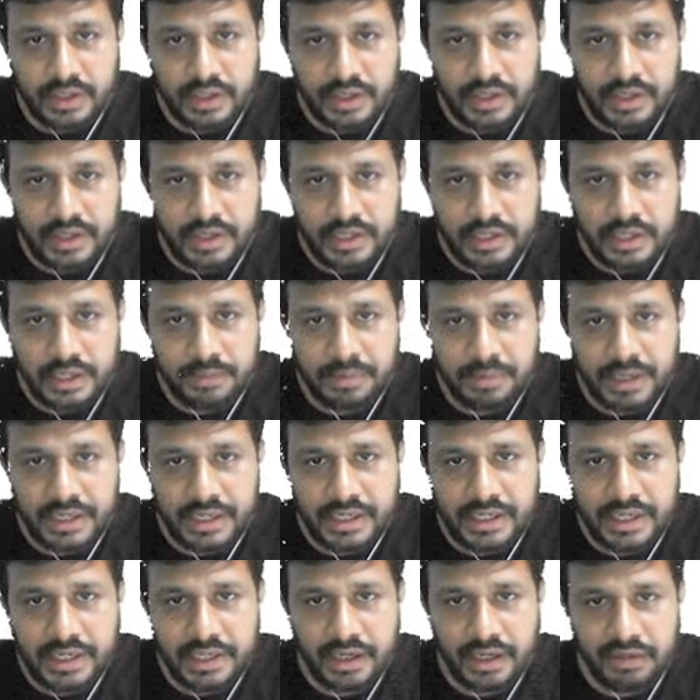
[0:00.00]
d by
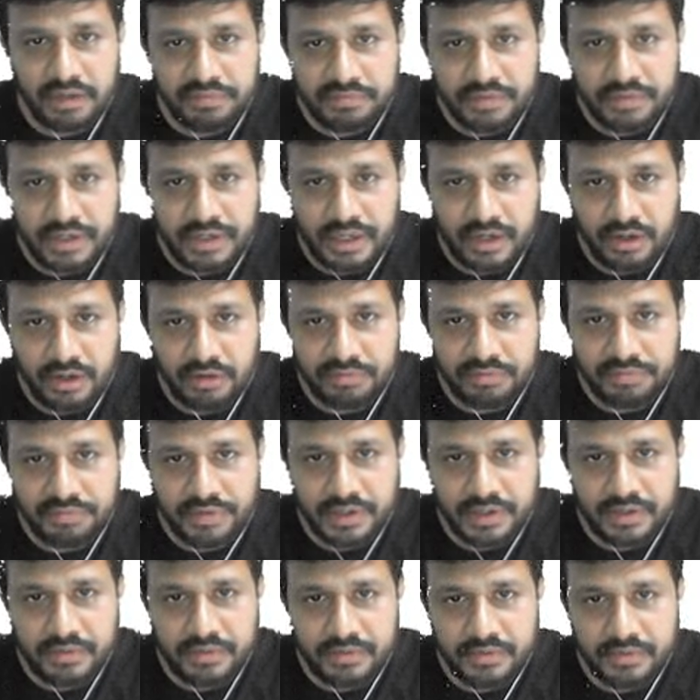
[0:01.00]
dt of del of
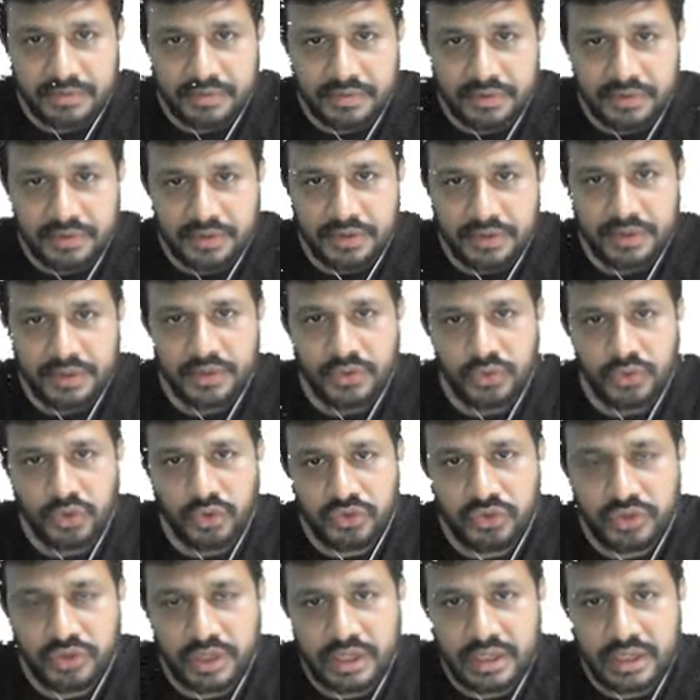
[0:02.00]
t. So
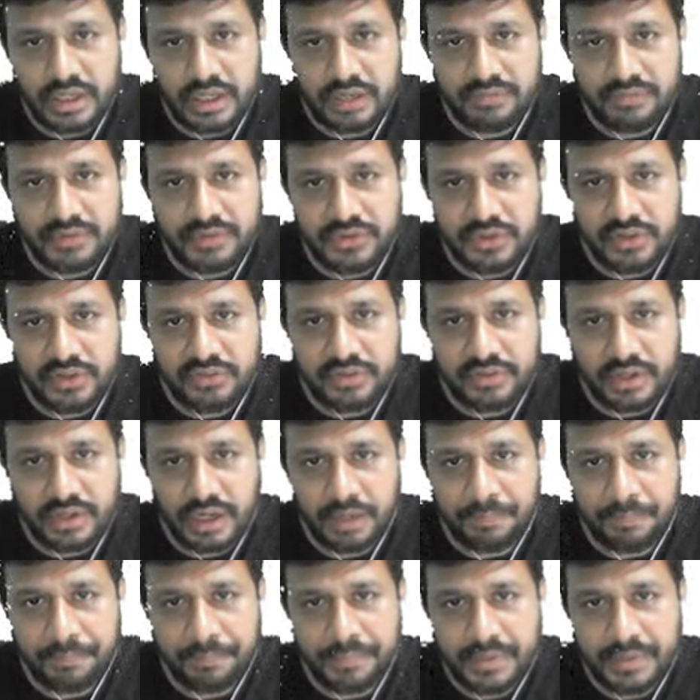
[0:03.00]
signal which is
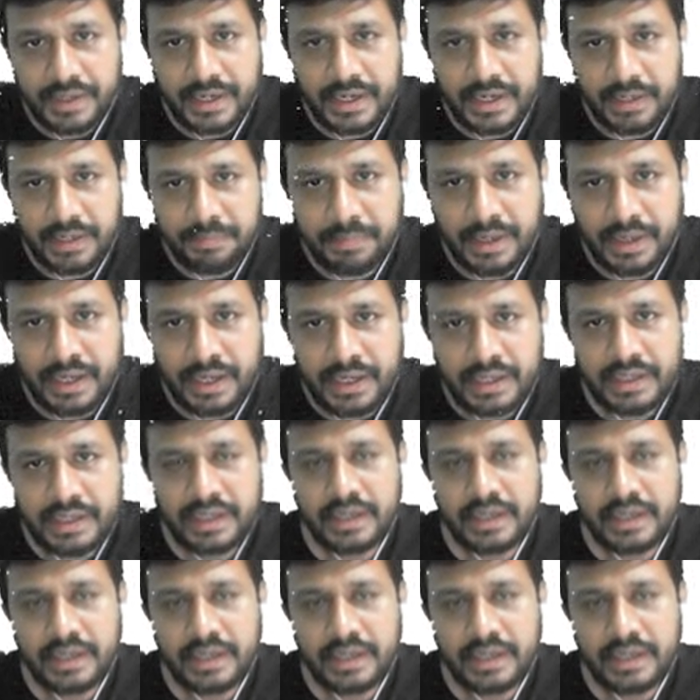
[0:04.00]
obtained by